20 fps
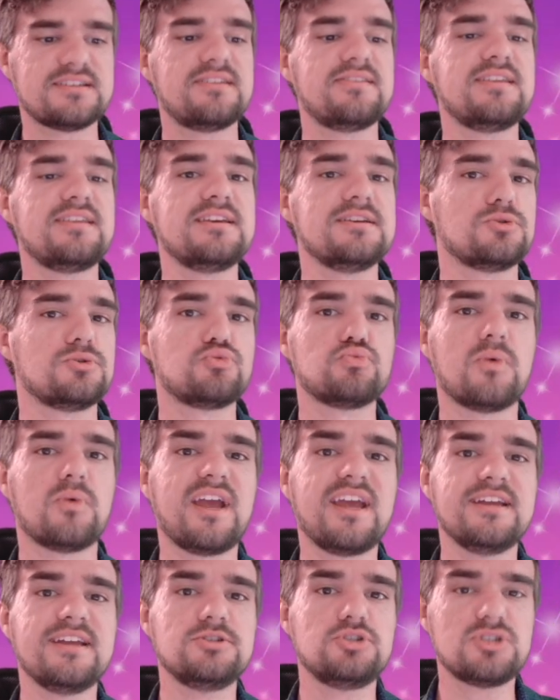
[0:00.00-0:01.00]
the
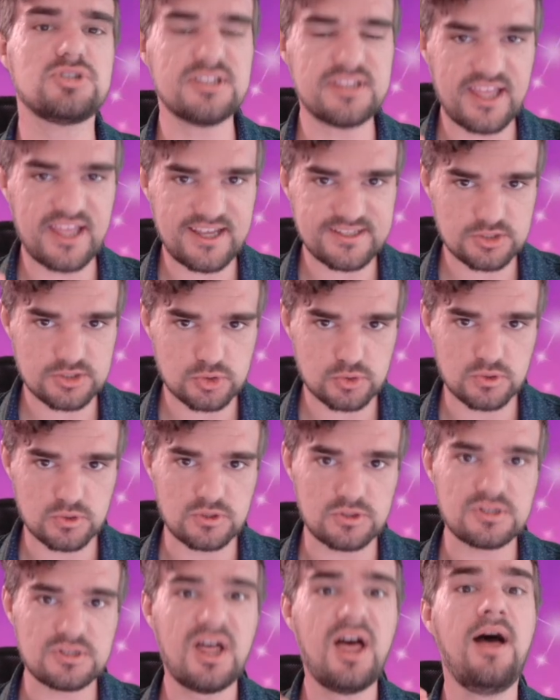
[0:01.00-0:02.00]
Enraged
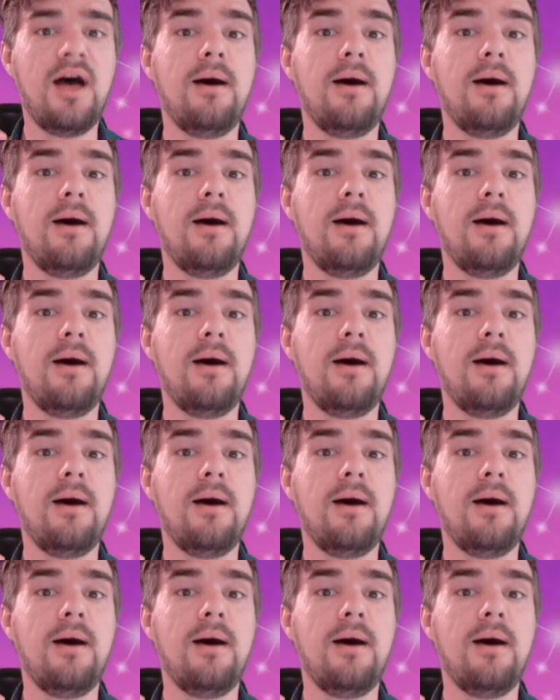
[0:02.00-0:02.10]
Elestral